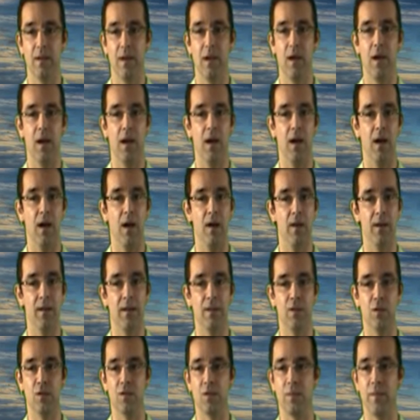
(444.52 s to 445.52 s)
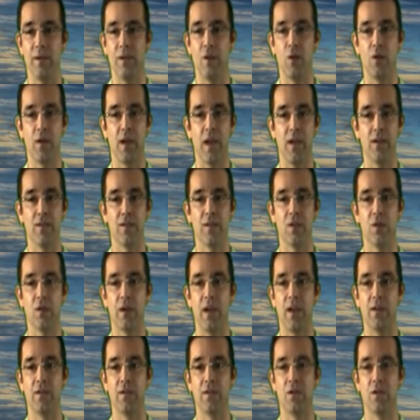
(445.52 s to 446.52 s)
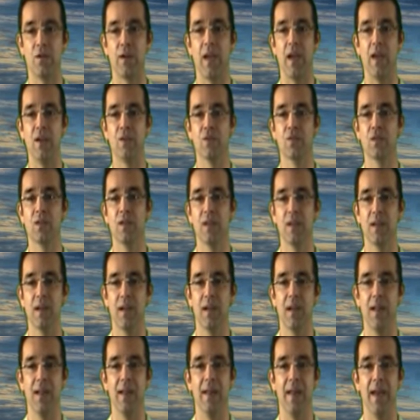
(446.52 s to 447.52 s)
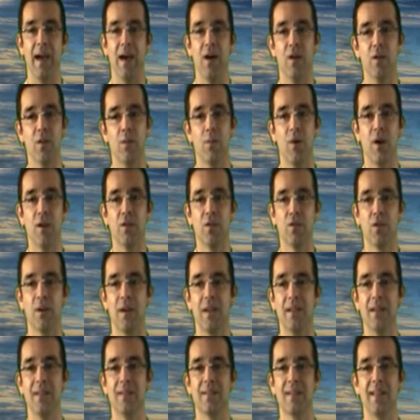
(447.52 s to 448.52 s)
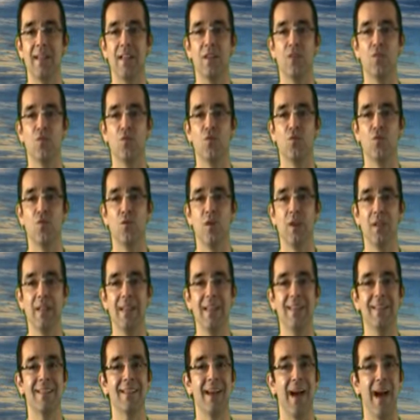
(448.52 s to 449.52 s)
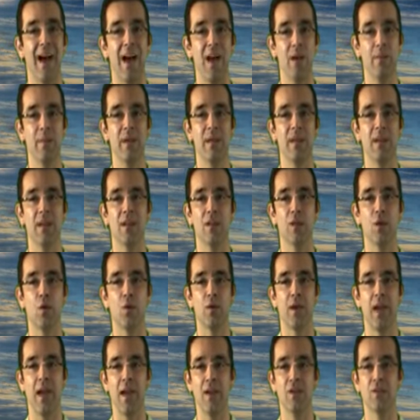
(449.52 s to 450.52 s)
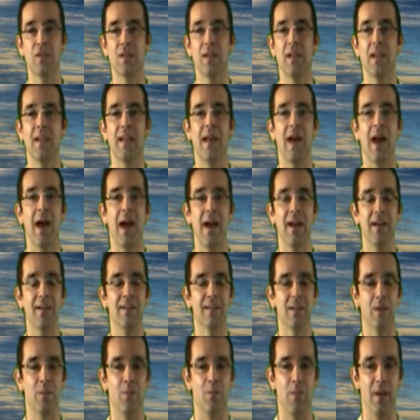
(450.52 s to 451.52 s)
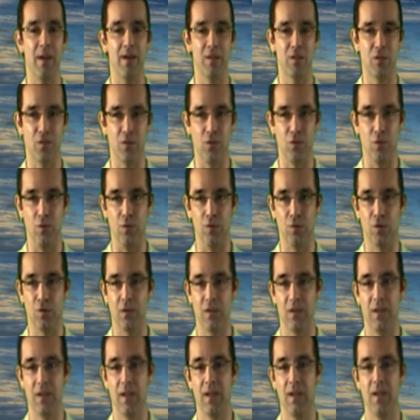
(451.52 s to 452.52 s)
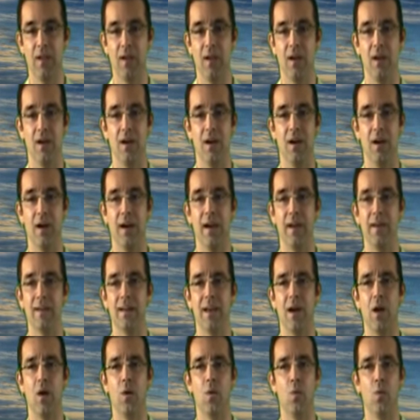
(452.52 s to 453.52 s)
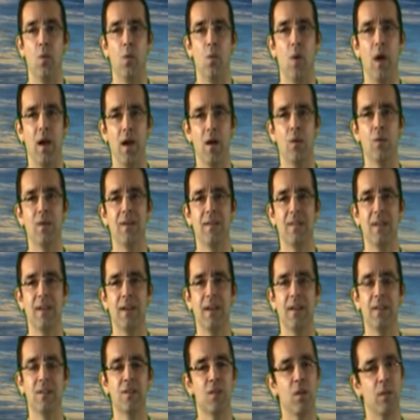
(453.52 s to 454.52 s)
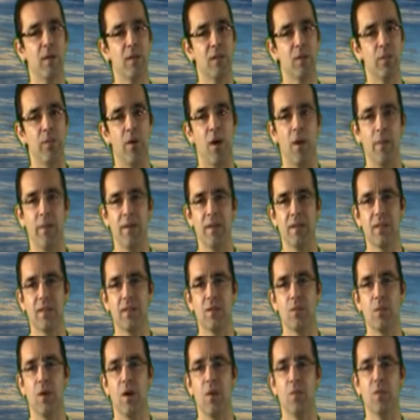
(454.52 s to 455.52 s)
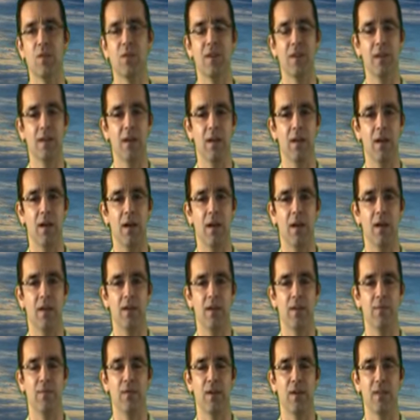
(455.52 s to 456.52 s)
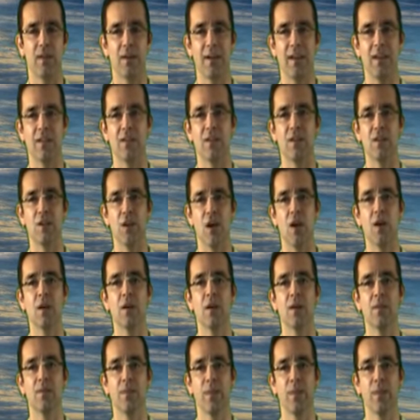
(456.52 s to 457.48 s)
It used to be location, location, location. Now the mantra is it's really timing, location, and highest and best use. All right. Now, why are we seeing so much apartments? Well, we're seeing an influx, I guess, of young